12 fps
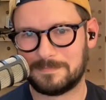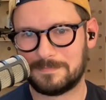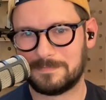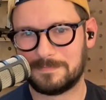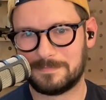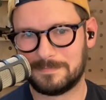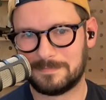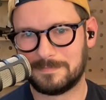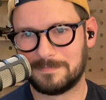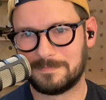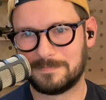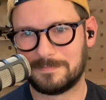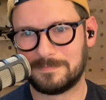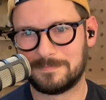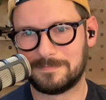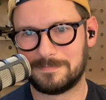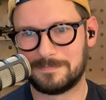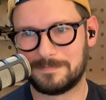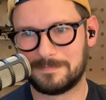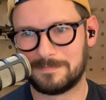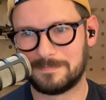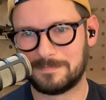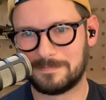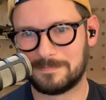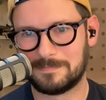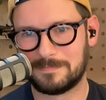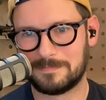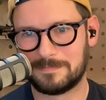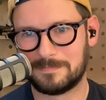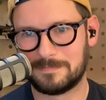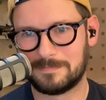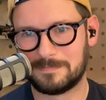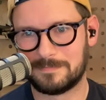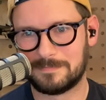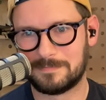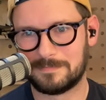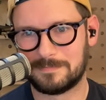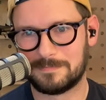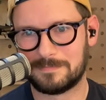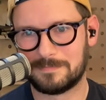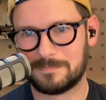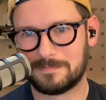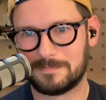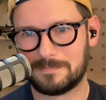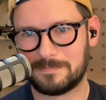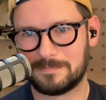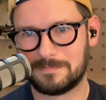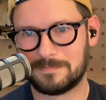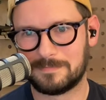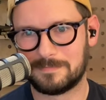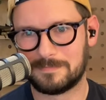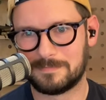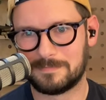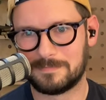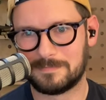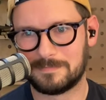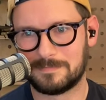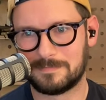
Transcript: This person isn't speaking.